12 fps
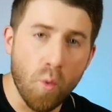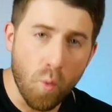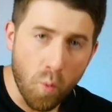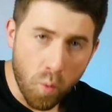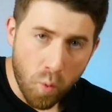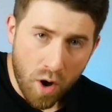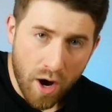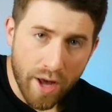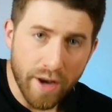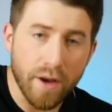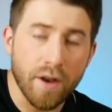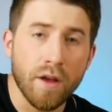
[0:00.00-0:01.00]

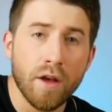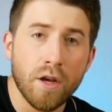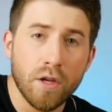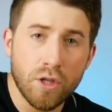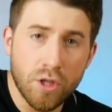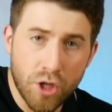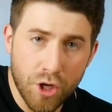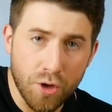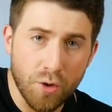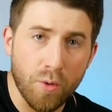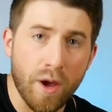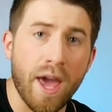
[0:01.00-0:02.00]
1,
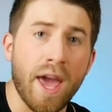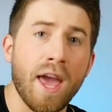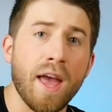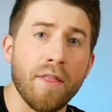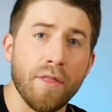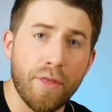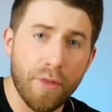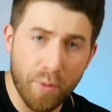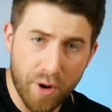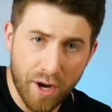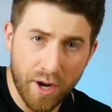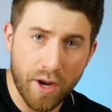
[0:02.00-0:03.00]
2, and
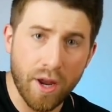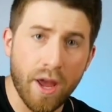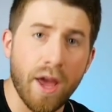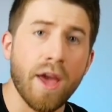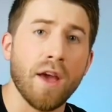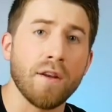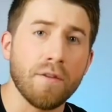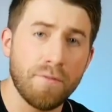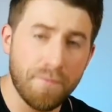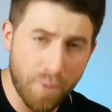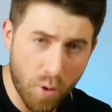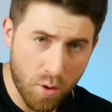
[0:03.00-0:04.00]
3,
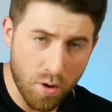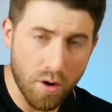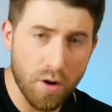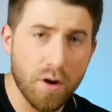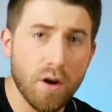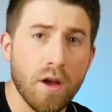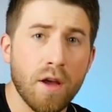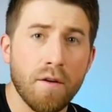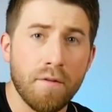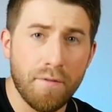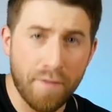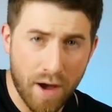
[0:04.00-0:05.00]
and 4,
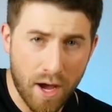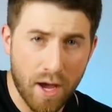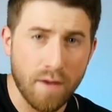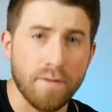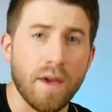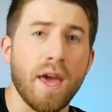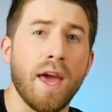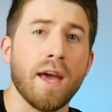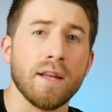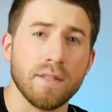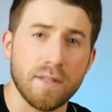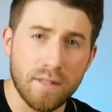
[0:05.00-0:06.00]
5,
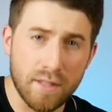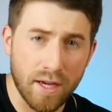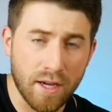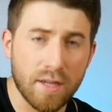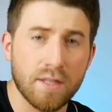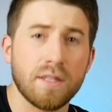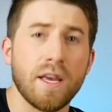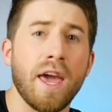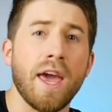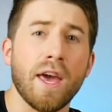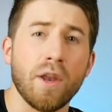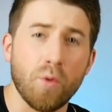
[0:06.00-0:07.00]
and 6,
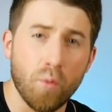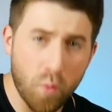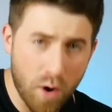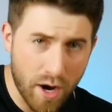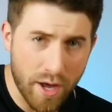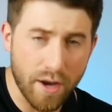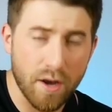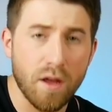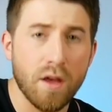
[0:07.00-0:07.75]
and 1,